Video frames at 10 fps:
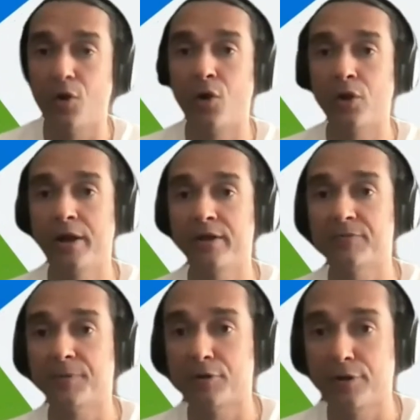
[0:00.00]
or it
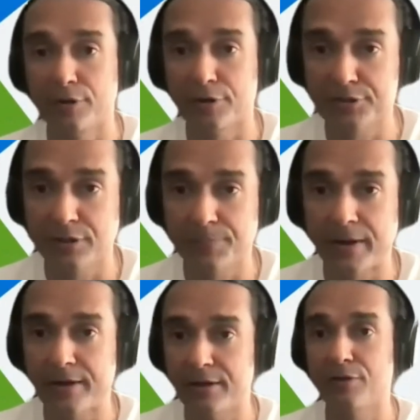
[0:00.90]
is about a nutritional
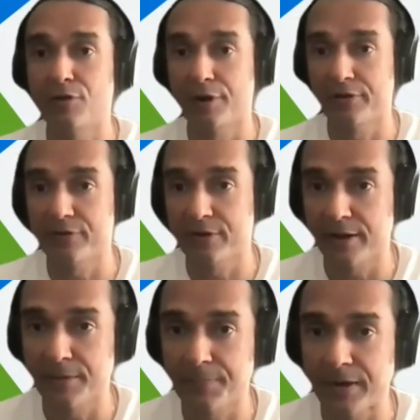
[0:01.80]
pattern or it is a
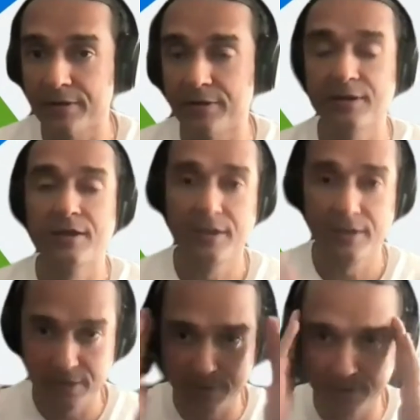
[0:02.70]
training pattern
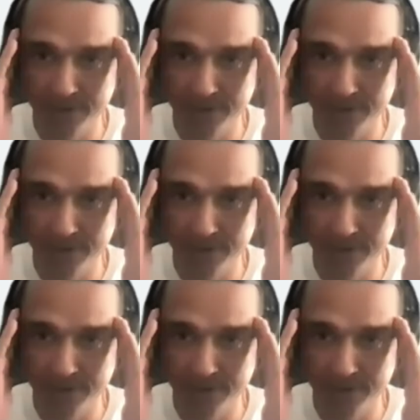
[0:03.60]
it,